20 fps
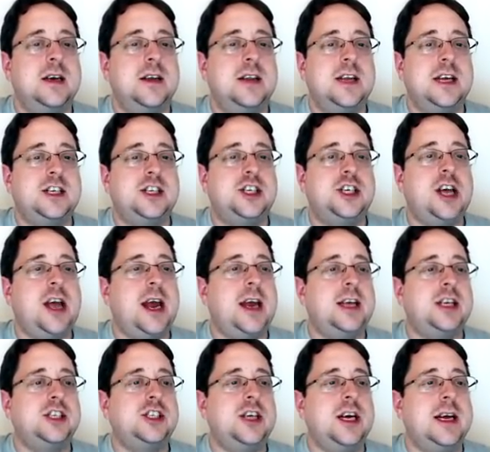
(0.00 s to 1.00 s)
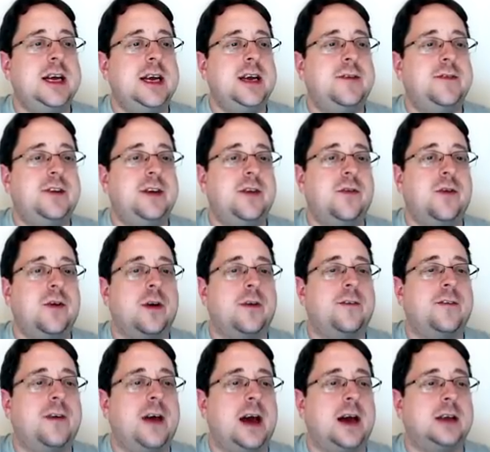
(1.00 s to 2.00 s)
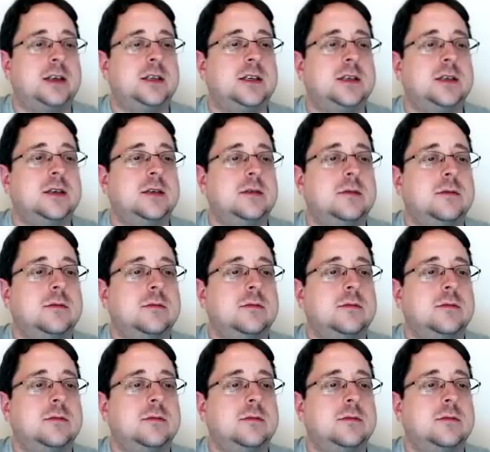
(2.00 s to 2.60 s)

they change and give different effects.